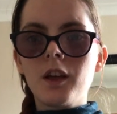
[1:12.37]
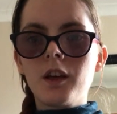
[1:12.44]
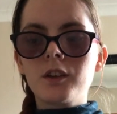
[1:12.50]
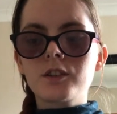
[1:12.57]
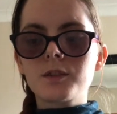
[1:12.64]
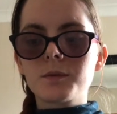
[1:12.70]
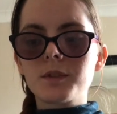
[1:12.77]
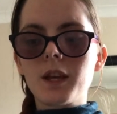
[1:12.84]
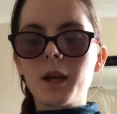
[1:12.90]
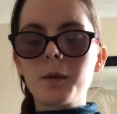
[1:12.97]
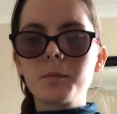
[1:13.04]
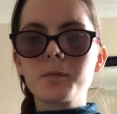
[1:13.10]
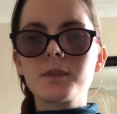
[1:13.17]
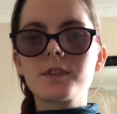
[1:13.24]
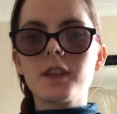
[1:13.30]

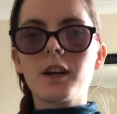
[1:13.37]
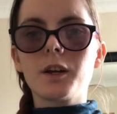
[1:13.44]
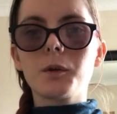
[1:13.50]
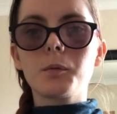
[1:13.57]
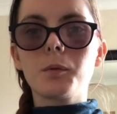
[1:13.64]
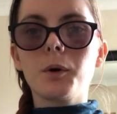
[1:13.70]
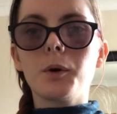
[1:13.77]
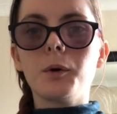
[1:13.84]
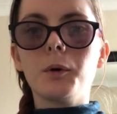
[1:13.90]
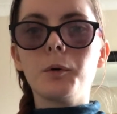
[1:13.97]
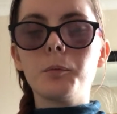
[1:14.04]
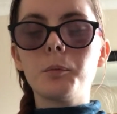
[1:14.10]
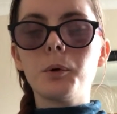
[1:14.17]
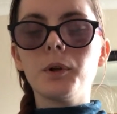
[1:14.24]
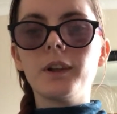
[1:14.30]
Sometimes I will
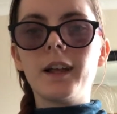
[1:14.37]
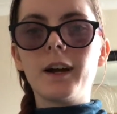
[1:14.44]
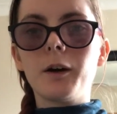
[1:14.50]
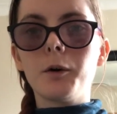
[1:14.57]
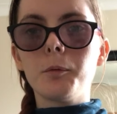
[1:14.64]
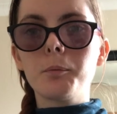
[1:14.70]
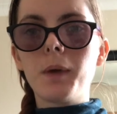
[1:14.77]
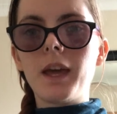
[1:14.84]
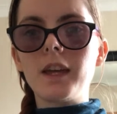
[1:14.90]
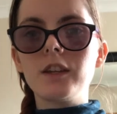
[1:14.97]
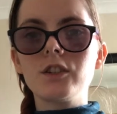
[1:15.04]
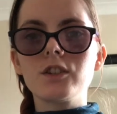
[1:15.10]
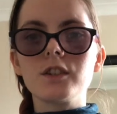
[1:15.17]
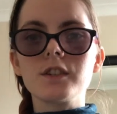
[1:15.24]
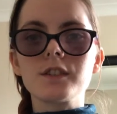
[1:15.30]
pull out
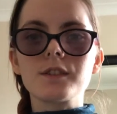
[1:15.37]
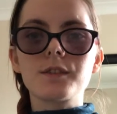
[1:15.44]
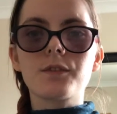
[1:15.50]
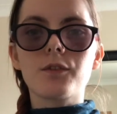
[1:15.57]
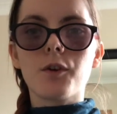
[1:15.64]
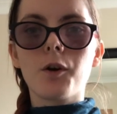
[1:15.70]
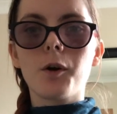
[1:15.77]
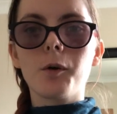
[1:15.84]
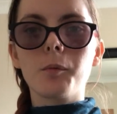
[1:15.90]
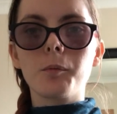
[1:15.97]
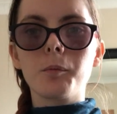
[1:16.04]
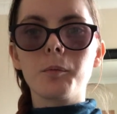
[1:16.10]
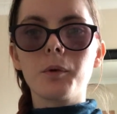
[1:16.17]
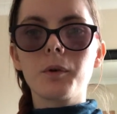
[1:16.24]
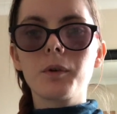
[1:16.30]
pages
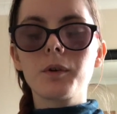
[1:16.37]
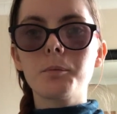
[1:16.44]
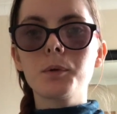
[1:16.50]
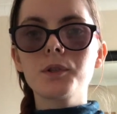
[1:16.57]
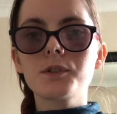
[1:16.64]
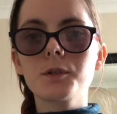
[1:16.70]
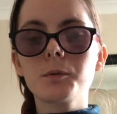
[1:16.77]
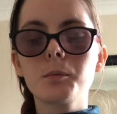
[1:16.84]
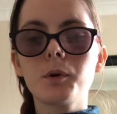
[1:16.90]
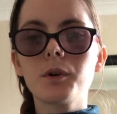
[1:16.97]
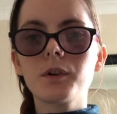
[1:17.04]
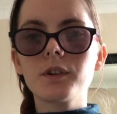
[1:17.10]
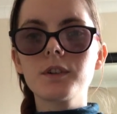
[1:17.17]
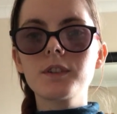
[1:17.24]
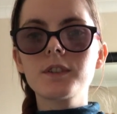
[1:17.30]
from puzzle
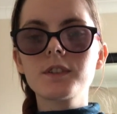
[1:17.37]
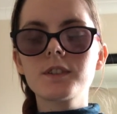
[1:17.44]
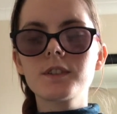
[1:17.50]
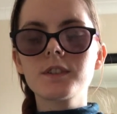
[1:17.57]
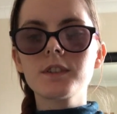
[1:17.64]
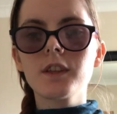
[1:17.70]
books